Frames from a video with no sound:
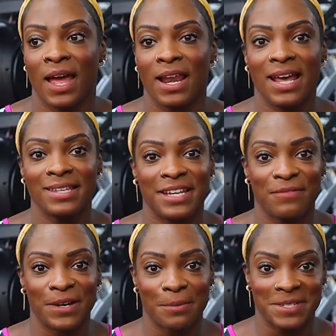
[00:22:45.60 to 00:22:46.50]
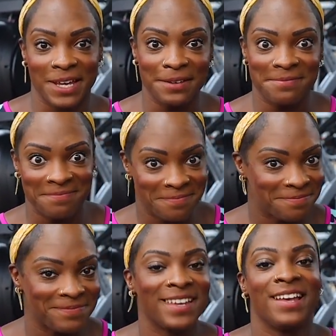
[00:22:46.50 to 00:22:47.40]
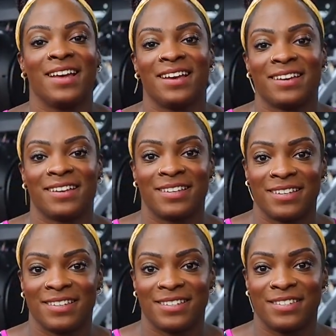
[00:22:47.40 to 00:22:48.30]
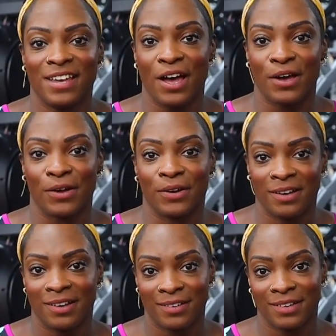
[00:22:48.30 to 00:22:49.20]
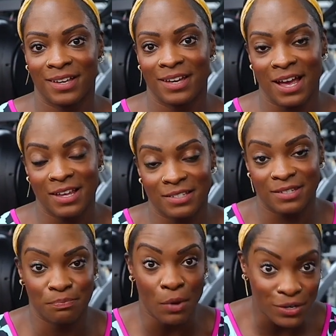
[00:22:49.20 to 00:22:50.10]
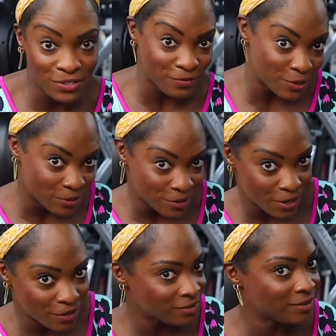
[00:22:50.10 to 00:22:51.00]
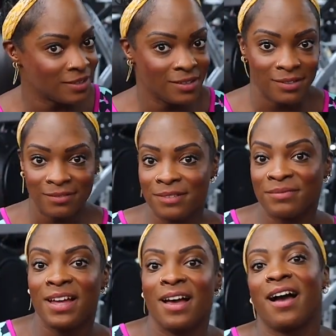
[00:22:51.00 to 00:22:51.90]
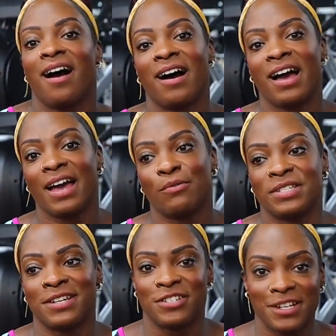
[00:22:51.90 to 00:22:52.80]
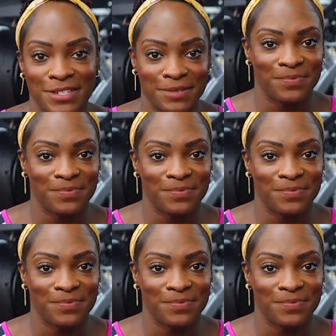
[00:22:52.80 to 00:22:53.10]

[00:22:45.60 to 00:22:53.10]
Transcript: Let's give an update. So, as most of you all know, I was injured.